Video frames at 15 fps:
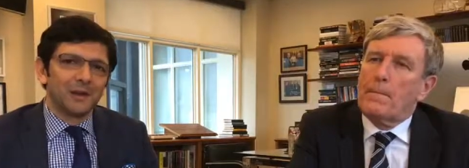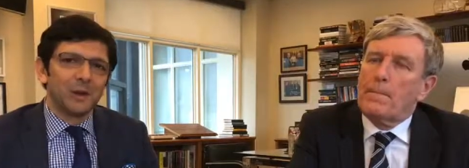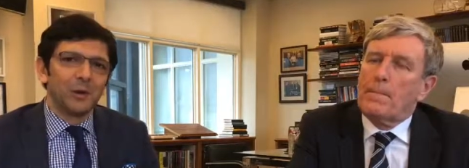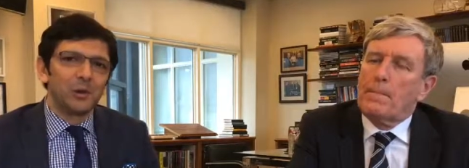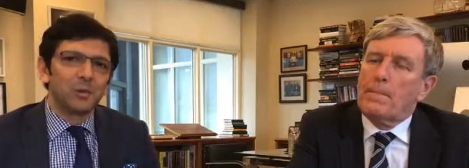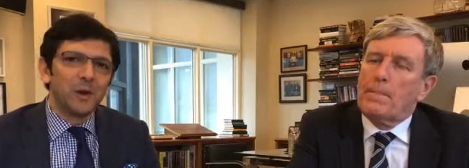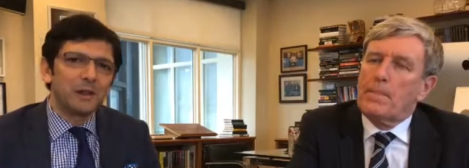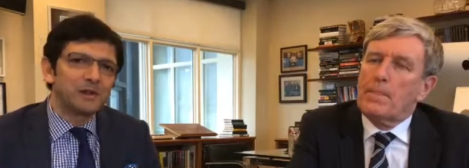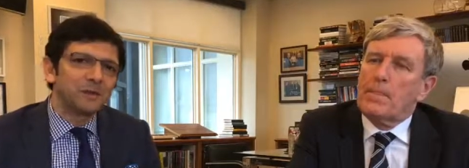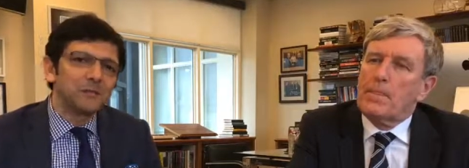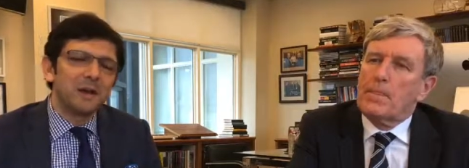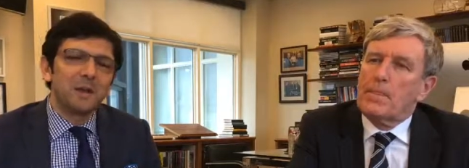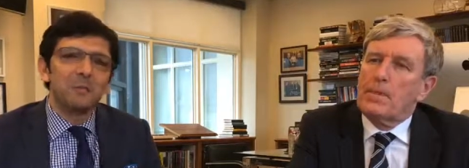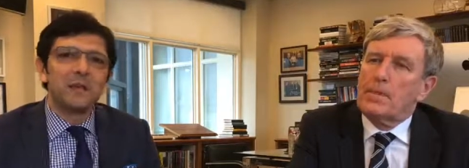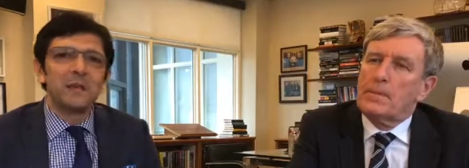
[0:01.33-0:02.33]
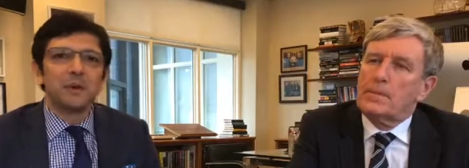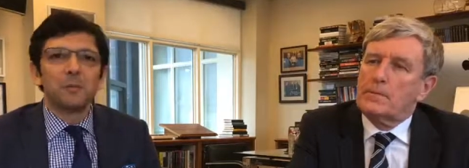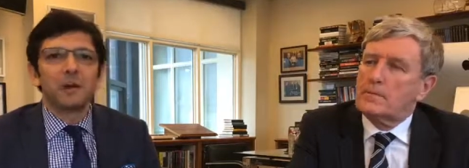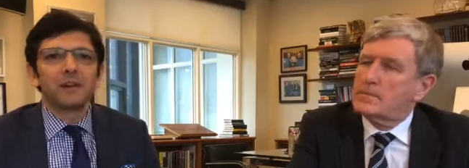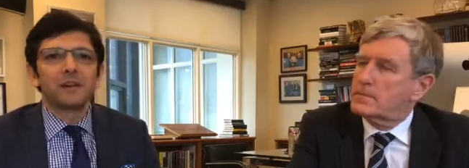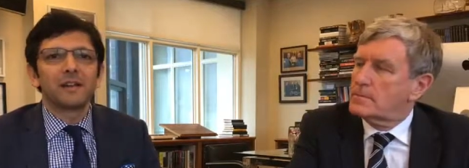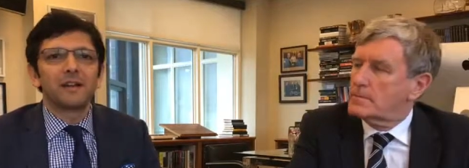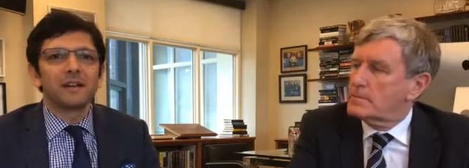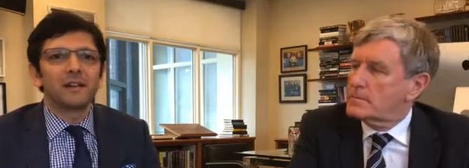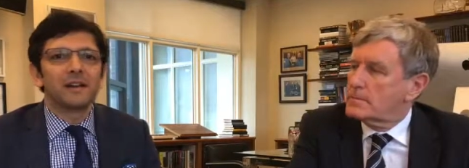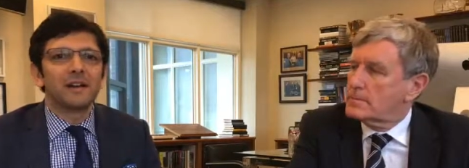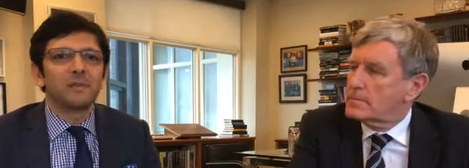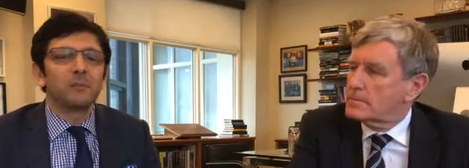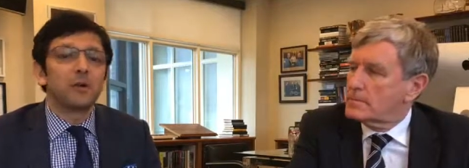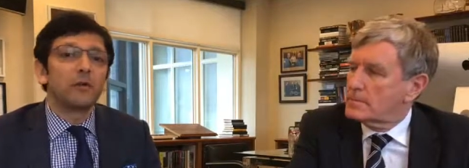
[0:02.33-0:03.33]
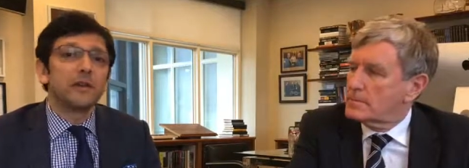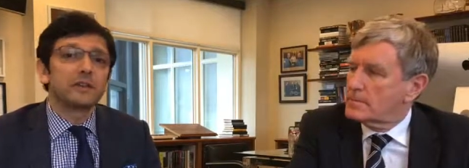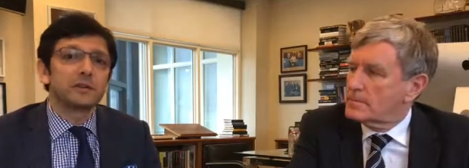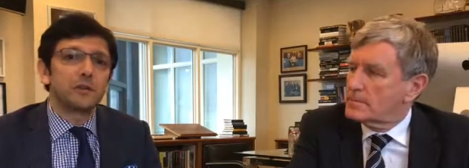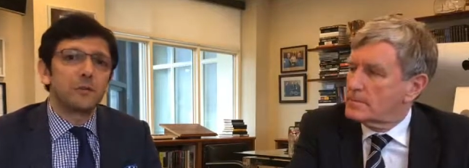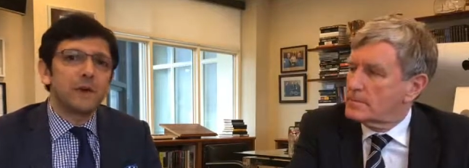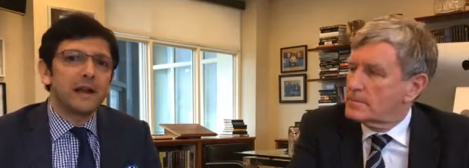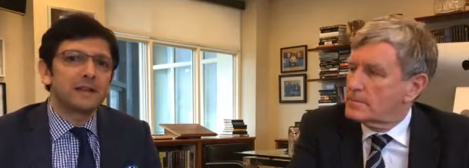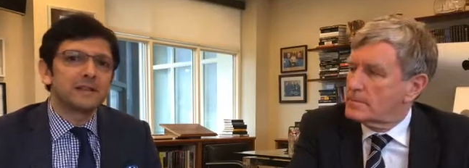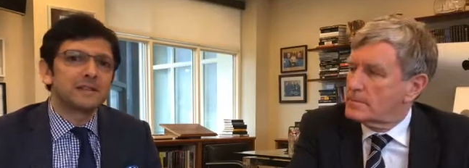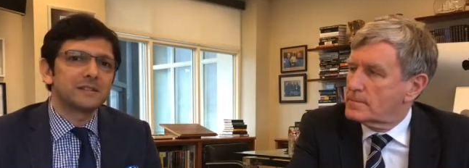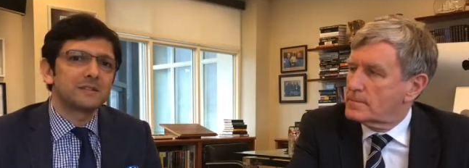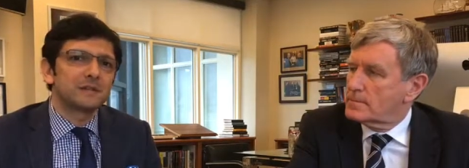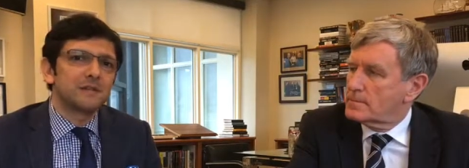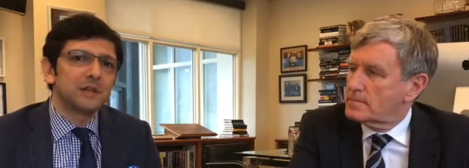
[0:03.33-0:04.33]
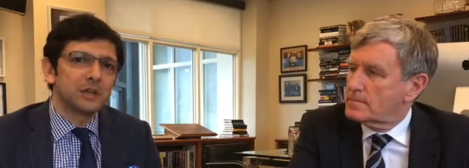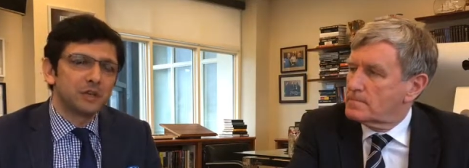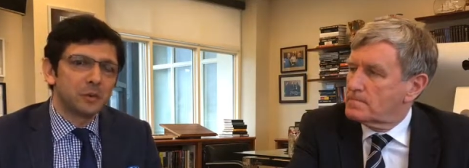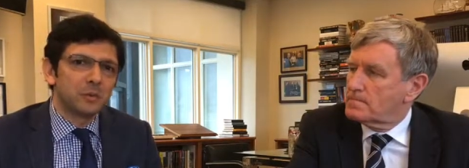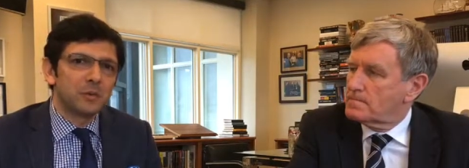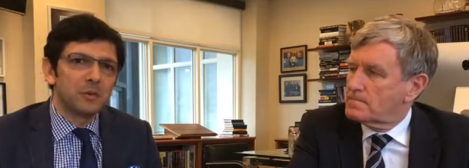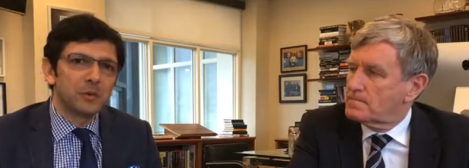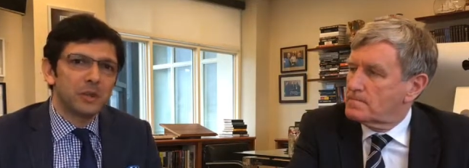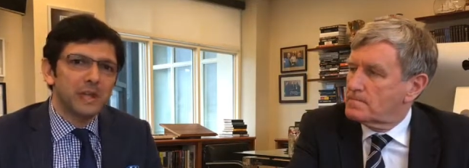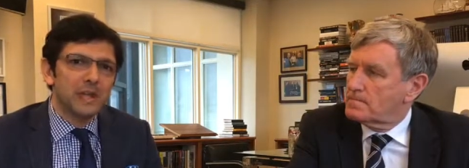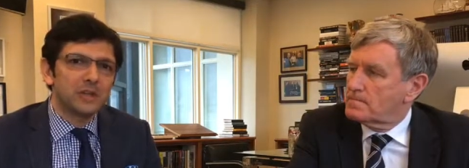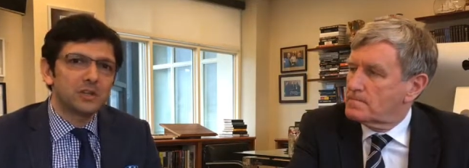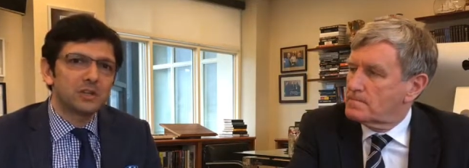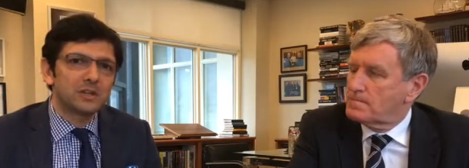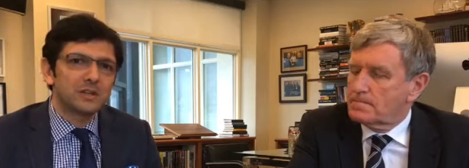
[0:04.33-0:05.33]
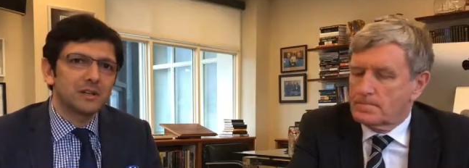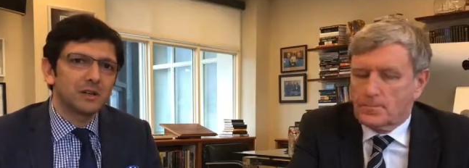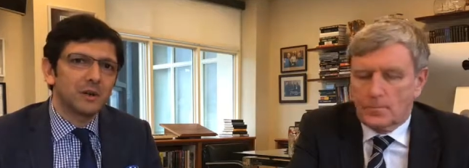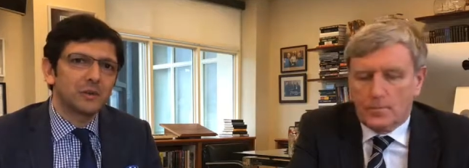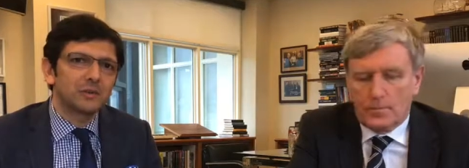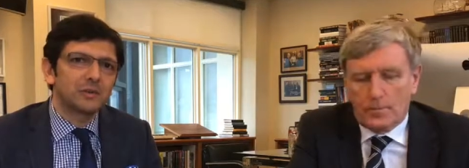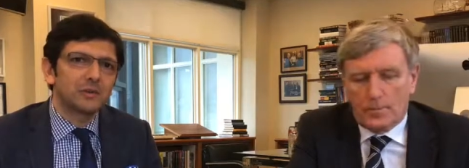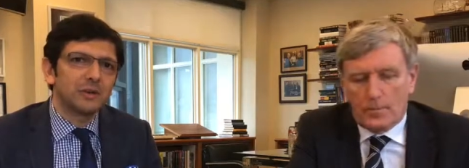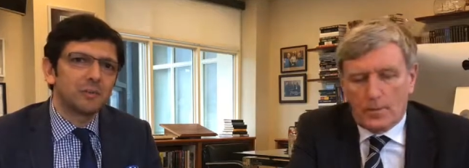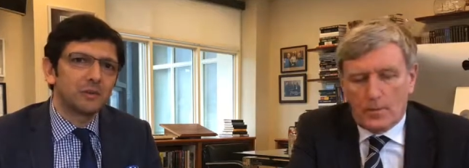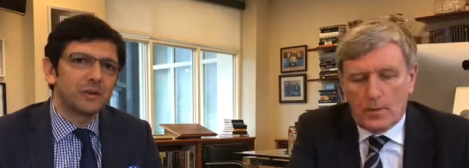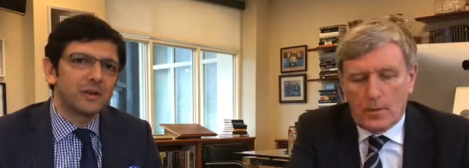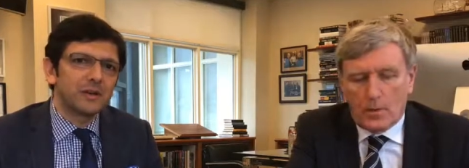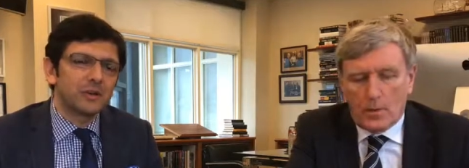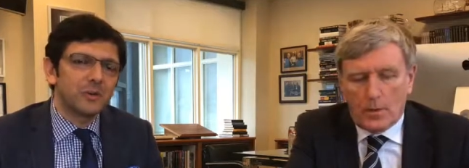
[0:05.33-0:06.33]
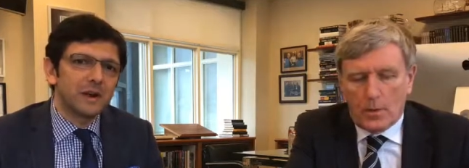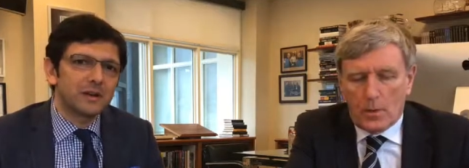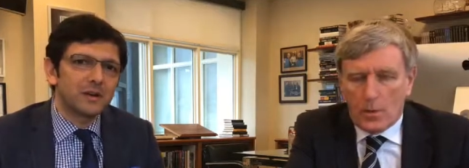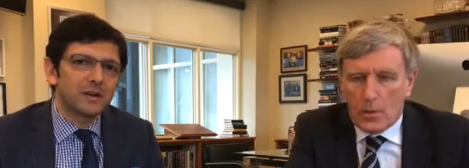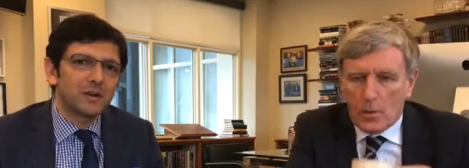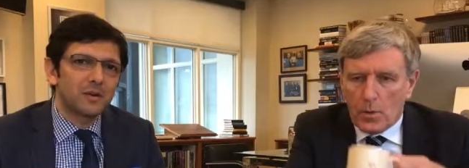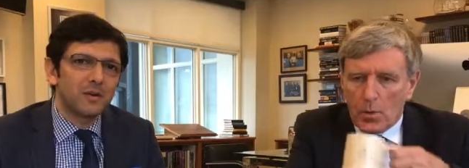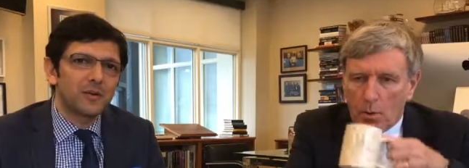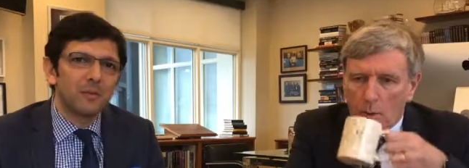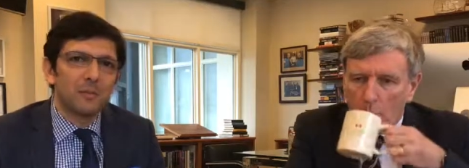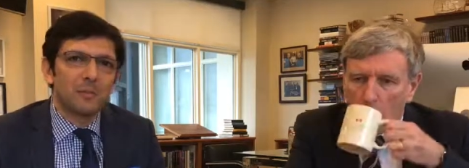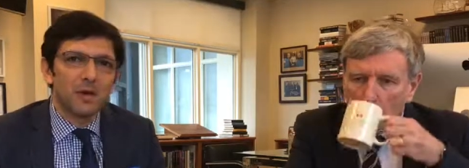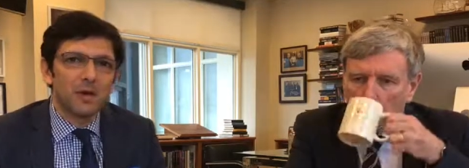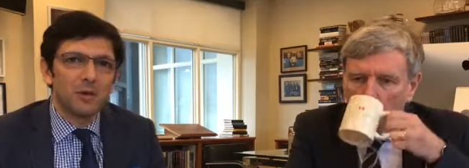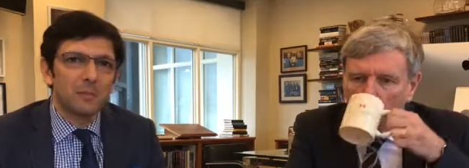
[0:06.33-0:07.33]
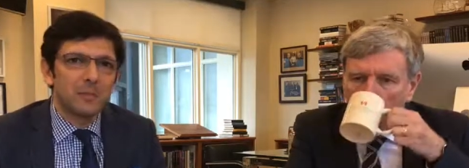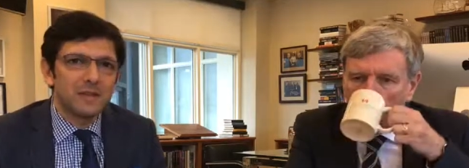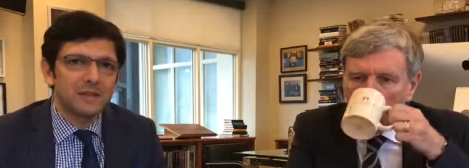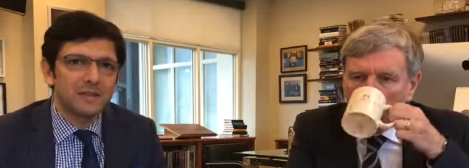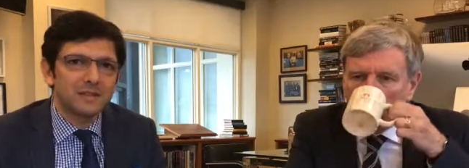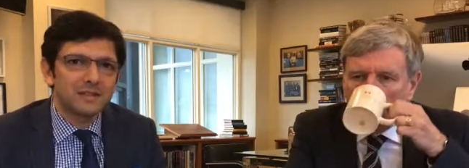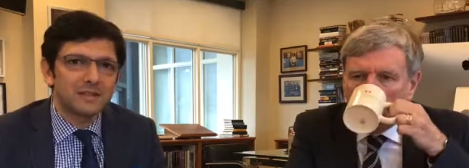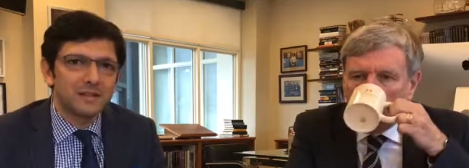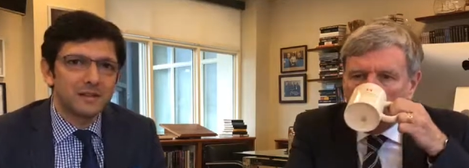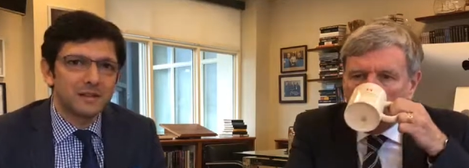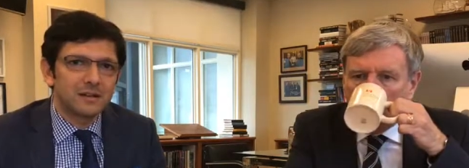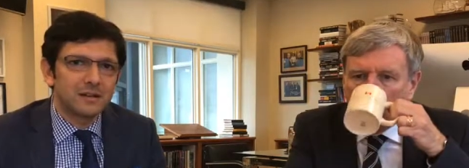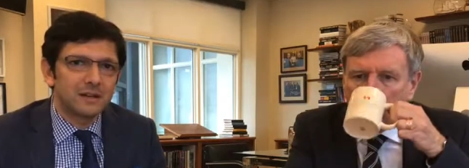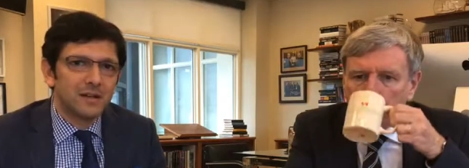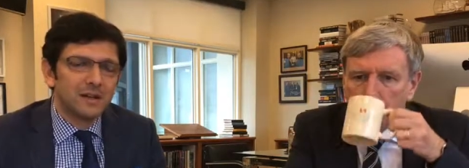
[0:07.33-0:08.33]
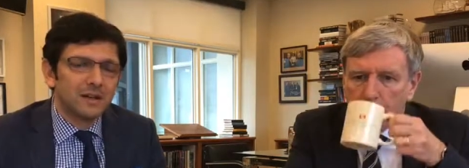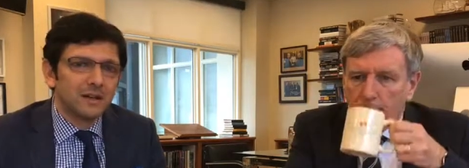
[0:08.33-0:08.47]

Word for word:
Speaker 1: Hello and welcome. I'm Mihir Mankad, Professor of Practice of Leadership Communication and also Deputy Director of the Murrow Media Center.